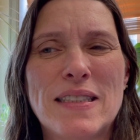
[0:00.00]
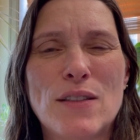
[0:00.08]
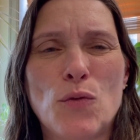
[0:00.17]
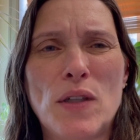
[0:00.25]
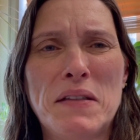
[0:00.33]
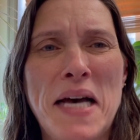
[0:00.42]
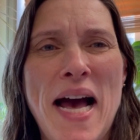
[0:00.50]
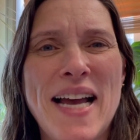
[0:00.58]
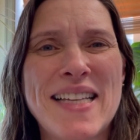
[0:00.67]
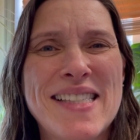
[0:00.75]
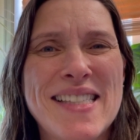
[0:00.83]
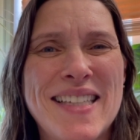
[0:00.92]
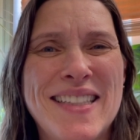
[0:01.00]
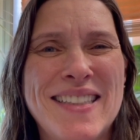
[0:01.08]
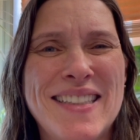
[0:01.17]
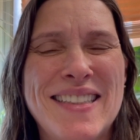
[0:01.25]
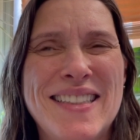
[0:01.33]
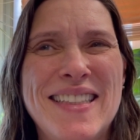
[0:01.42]
relaxed.
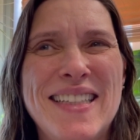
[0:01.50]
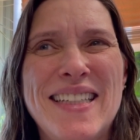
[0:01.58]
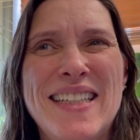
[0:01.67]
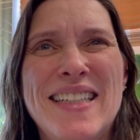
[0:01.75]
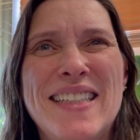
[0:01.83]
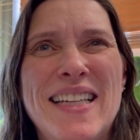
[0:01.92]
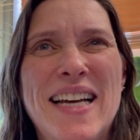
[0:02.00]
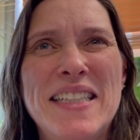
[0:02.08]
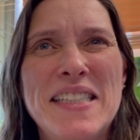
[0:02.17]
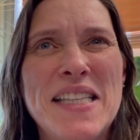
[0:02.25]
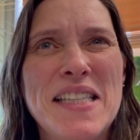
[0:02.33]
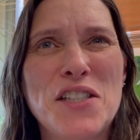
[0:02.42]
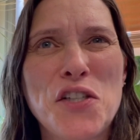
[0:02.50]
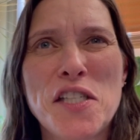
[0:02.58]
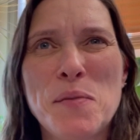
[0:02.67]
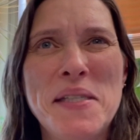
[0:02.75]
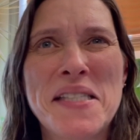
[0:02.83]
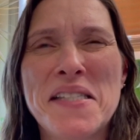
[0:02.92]
And
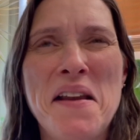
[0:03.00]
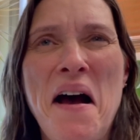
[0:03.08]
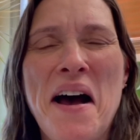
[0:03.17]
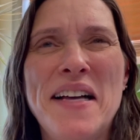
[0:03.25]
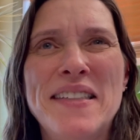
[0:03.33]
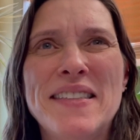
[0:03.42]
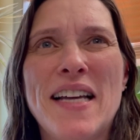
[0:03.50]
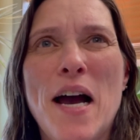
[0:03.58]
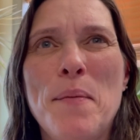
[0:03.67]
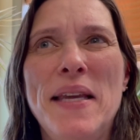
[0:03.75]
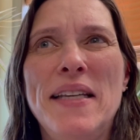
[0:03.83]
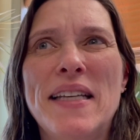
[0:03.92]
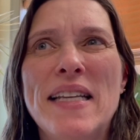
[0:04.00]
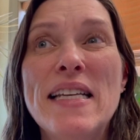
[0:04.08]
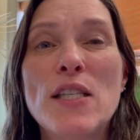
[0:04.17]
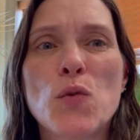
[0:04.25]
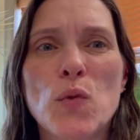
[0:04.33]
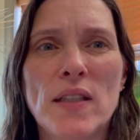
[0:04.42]
trust me, it's not. I mean, it
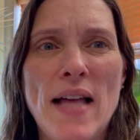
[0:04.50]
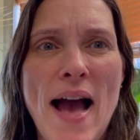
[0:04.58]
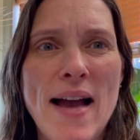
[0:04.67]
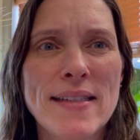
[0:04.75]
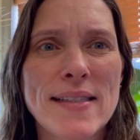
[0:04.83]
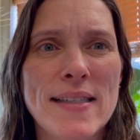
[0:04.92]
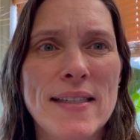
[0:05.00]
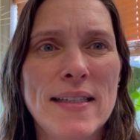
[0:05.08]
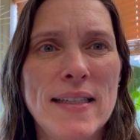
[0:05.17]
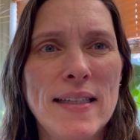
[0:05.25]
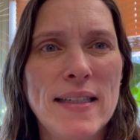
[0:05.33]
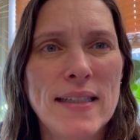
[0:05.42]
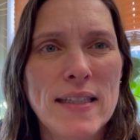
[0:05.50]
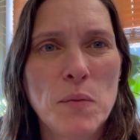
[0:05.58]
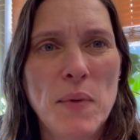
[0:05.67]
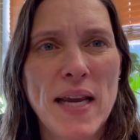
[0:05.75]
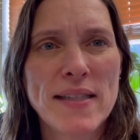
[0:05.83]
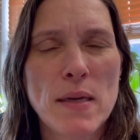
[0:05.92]
is relaxed
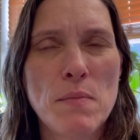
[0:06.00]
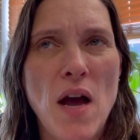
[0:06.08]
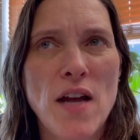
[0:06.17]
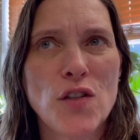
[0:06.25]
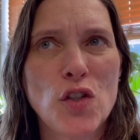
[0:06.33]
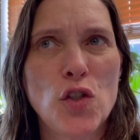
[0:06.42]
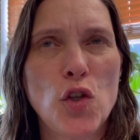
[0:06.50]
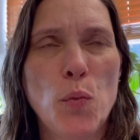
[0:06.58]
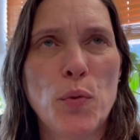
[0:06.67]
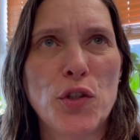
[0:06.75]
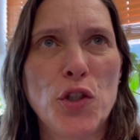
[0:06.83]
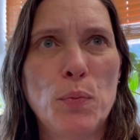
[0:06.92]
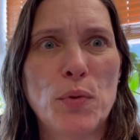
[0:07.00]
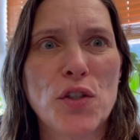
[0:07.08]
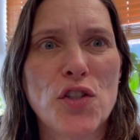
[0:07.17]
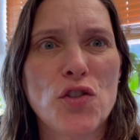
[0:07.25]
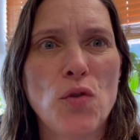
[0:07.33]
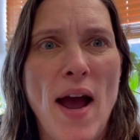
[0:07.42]
because I'm not super duper
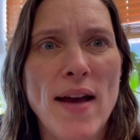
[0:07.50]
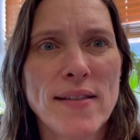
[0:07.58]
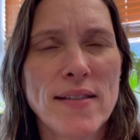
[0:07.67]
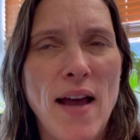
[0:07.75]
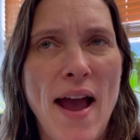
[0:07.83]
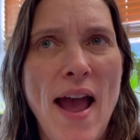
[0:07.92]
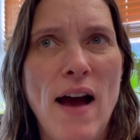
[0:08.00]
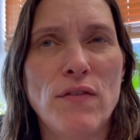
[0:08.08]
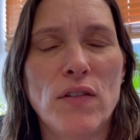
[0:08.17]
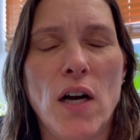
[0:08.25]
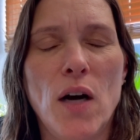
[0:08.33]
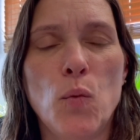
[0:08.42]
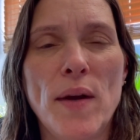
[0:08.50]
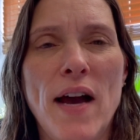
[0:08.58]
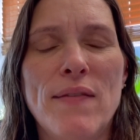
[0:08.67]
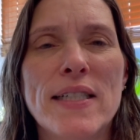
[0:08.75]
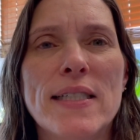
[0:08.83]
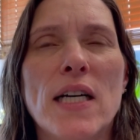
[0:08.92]
stressed. We
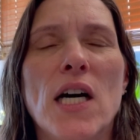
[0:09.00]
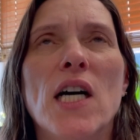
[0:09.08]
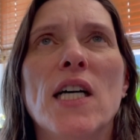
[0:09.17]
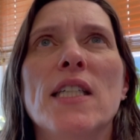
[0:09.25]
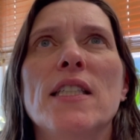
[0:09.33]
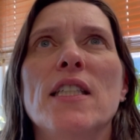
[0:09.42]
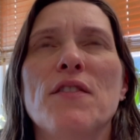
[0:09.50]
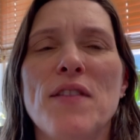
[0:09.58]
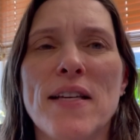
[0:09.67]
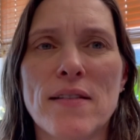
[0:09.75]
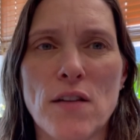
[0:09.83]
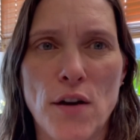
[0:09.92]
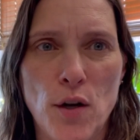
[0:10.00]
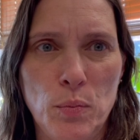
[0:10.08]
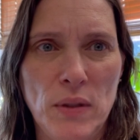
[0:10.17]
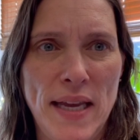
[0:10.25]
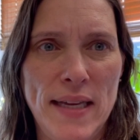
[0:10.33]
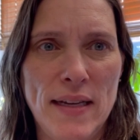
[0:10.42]
have a ton of things on our
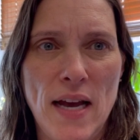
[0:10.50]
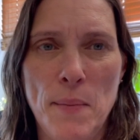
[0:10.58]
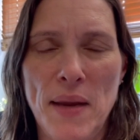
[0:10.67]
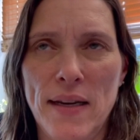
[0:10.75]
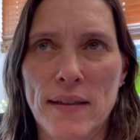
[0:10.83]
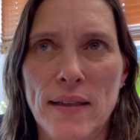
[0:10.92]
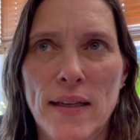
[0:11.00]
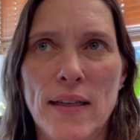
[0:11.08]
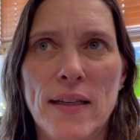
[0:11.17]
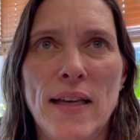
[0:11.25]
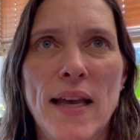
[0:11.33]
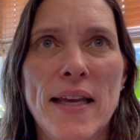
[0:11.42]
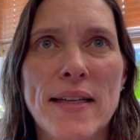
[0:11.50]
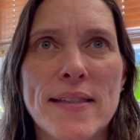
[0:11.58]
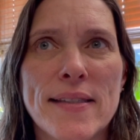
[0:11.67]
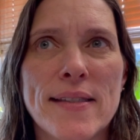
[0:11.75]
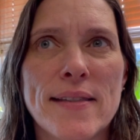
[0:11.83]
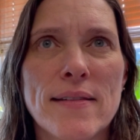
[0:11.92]
plate. I mean, it
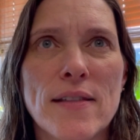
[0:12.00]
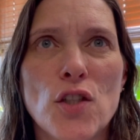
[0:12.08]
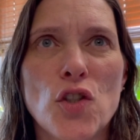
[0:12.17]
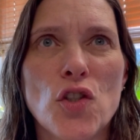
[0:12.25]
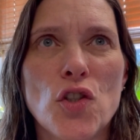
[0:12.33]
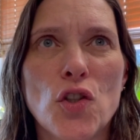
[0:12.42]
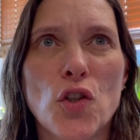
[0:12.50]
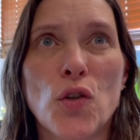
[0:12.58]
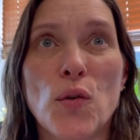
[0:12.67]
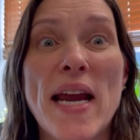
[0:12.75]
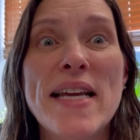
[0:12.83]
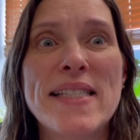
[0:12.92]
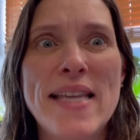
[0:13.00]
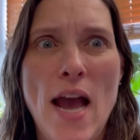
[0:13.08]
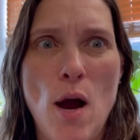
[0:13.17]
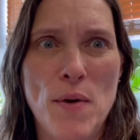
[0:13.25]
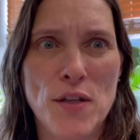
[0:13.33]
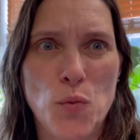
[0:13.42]
is crazy
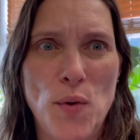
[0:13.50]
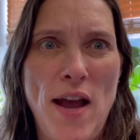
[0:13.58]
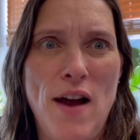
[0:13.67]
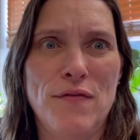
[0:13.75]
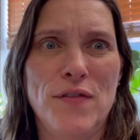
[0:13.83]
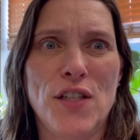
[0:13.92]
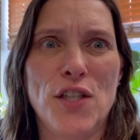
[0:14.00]
how much we have to